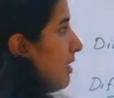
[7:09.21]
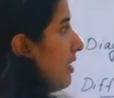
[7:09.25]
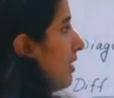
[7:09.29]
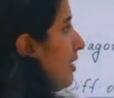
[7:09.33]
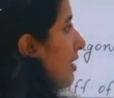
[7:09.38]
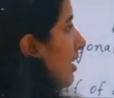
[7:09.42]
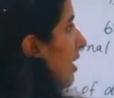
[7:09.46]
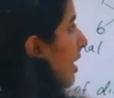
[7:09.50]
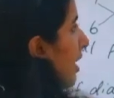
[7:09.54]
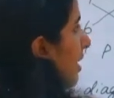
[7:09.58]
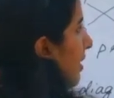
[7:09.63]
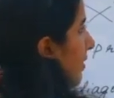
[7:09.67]

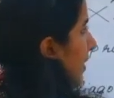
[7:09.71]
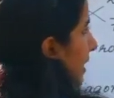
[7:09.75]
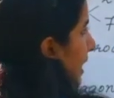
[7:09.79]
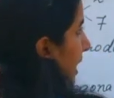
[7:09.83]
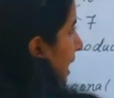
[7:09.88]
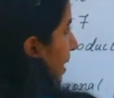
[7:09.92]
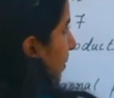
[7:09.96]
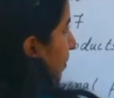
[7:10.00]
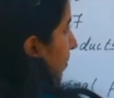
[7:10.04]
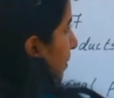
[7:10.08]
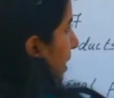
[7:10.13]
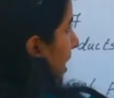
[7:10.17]

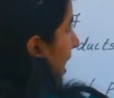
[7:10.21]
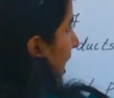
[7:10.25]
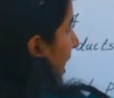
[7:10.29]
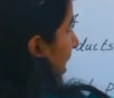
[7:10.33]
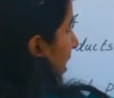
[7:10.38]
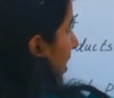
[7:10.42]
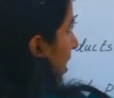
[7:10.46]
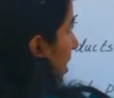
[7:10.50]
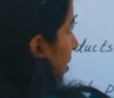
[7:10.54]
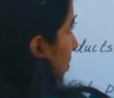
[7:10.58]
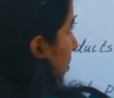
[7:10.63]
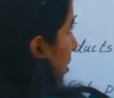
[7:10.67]
But
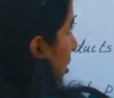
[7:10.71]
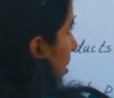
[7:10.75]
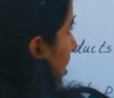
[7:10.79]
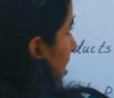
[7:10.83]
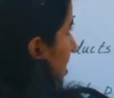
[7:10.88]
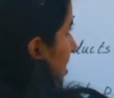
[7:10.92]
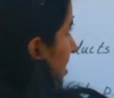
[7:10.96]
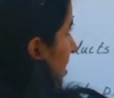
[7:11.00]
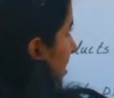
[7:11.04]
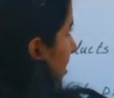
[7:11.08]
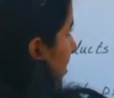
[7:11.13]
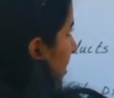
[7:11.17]
diagonal products are